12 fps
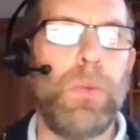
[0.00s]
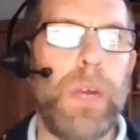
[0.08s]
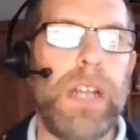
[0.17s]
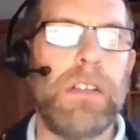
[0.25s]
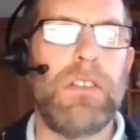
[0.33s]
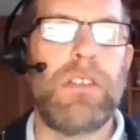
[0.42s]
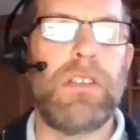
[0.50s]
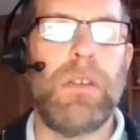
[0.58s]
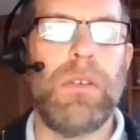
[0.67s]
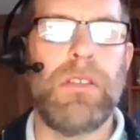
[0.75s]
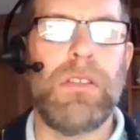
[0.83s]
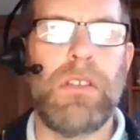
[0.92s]
wind, and
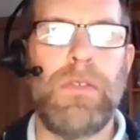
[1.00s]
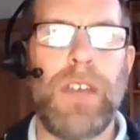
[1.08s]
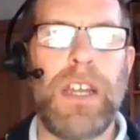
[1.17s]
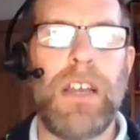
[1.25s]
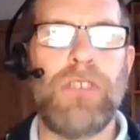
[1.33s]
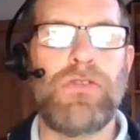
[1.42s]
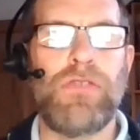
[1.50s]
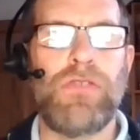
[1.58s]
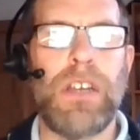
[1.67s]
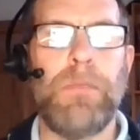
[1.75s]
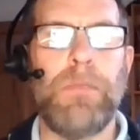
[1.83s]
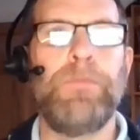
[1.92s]
so on. So fairly
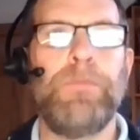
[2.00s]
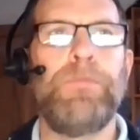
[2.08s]
extreme.